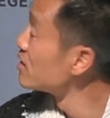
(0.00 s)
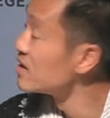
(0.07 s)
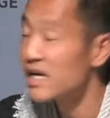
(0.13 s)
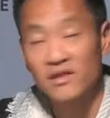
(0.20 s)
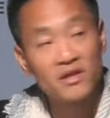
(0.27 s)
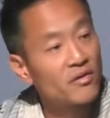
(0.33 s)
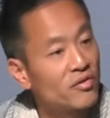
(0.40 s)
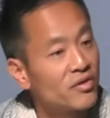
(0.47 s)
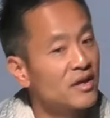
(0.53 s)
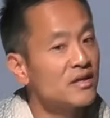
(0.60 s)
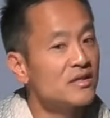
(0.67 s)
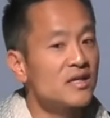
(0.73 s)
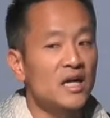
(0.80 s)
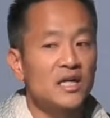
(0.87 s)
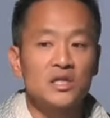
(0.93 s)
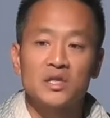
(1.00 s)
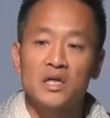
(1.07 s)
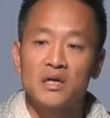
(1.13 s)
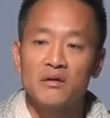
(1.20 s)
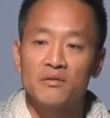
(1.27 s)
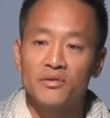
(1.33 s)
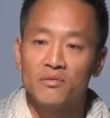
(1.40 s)
that the things that I
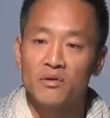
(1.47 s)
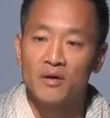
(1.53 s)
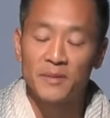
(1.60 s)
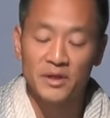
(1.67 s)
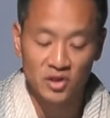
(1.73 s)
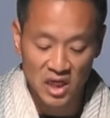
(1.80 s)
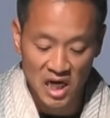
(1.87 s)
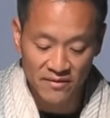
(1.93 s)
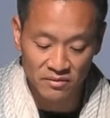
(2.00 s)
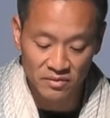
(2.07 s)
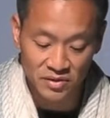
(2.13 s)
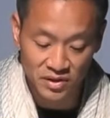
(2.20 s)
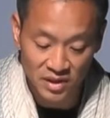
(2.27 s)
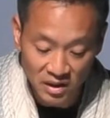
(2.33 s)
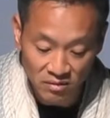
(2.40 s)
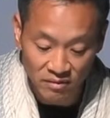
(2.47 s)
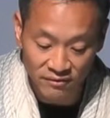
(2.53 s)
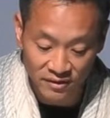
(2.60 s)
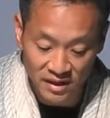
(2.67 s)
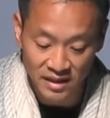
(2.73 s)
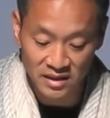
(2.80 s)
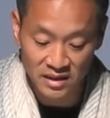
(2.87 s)
saw through all my travels did
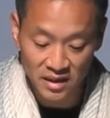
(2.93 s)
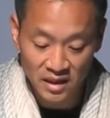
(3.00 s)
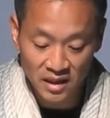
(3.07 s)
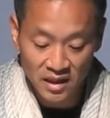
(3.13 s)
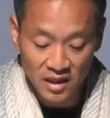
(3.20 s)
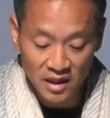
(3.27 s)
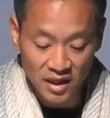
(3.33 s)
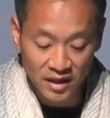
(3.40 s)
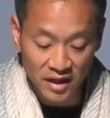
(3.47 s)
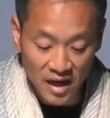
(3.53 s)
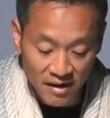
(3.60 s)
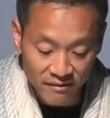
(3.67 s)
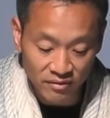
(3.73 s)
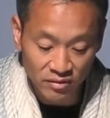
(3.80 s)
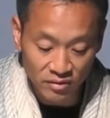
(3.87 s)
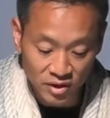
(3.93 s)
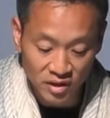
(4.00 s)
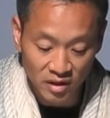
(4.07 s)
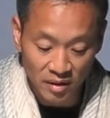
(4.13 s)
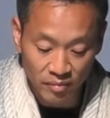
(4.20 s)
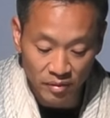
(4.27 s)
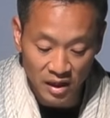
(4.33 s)
reflect an
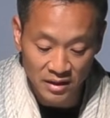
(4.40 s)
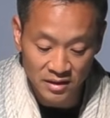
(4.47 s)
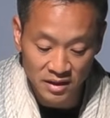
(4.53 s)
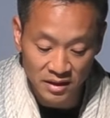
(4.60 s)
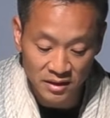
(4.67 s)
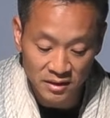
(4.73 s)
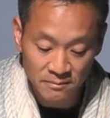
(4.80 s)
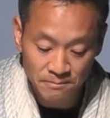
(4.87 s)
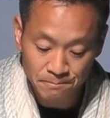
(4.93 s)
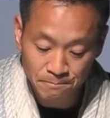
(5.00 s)
evolutionary process.